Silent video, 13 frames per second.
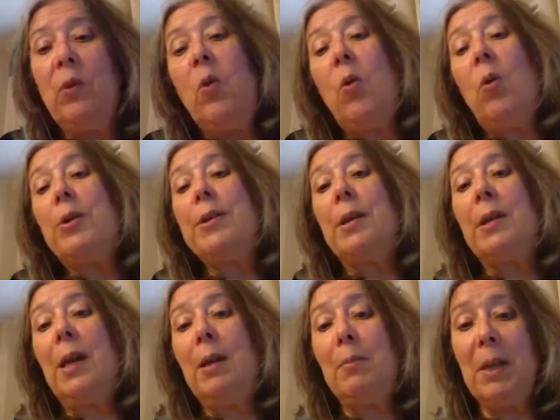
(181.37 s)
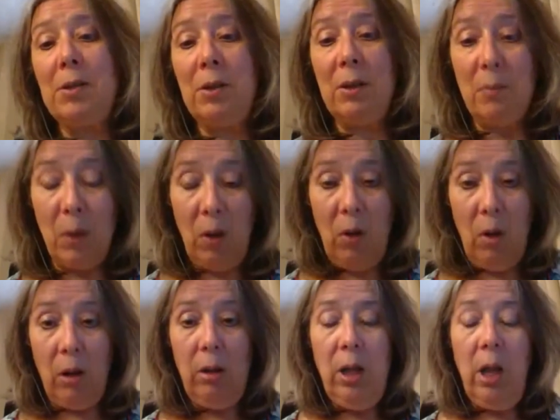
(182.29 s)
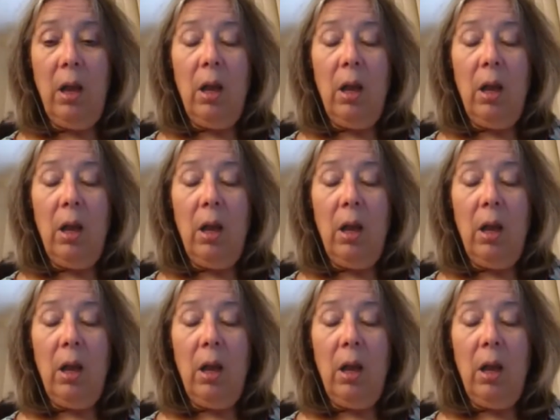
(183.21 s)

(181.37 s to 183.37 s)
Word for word: course I can't mention them all.